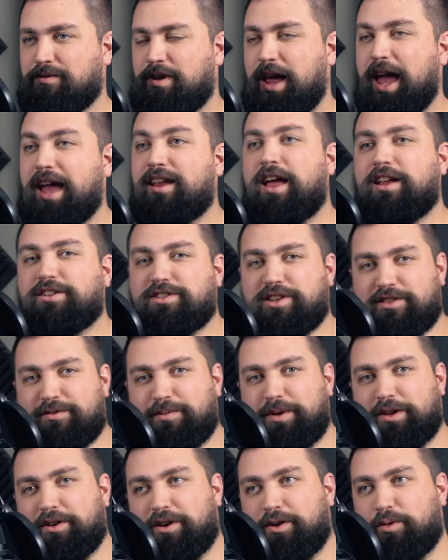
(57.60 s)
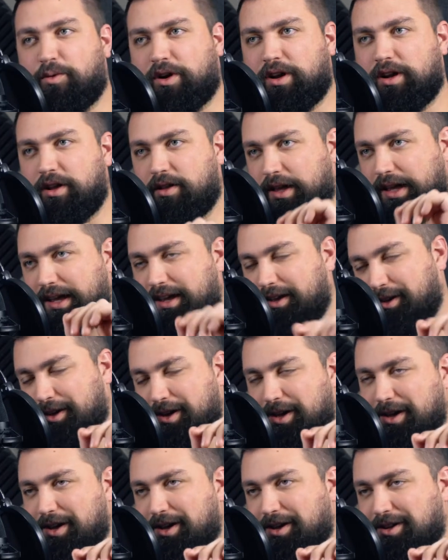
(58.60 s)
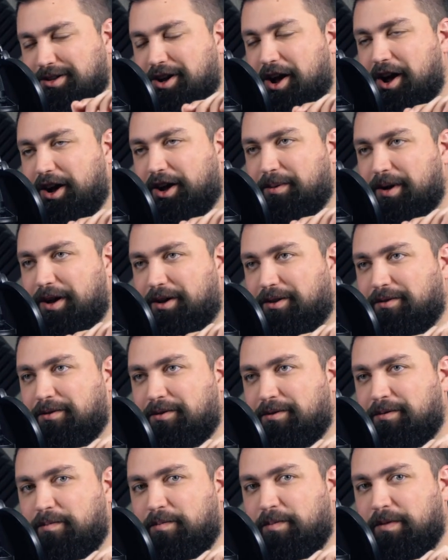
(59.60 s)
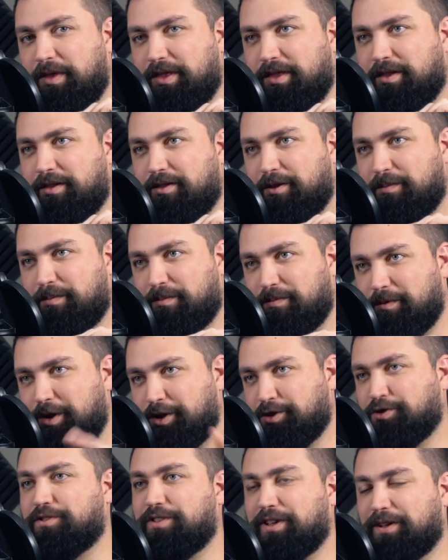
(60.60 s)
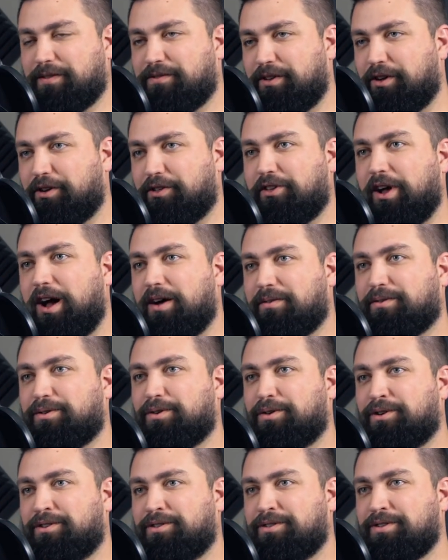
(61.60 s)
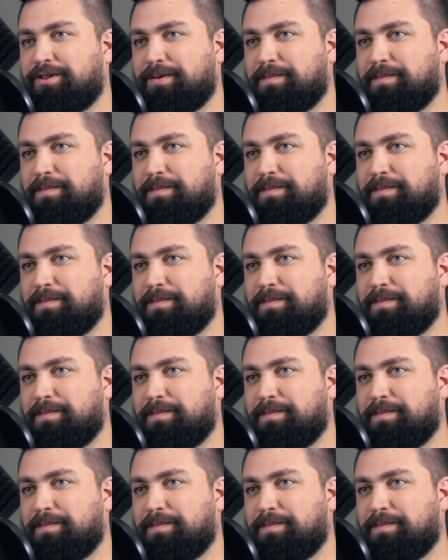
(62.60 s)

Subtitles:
And just to be clear, we're gonna talk about some interesting philosophical